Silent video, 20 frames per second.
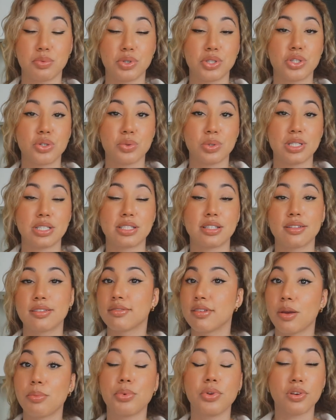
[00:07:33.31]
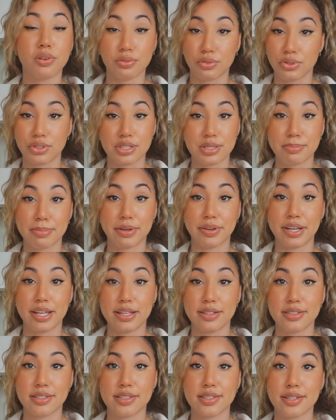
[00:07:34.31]
which was a beautiful
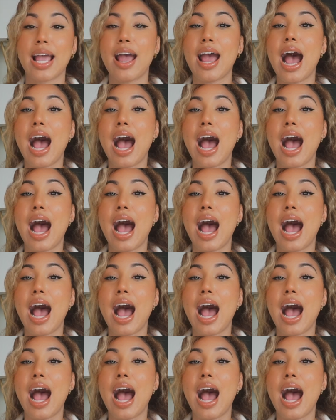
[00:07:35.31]
experience.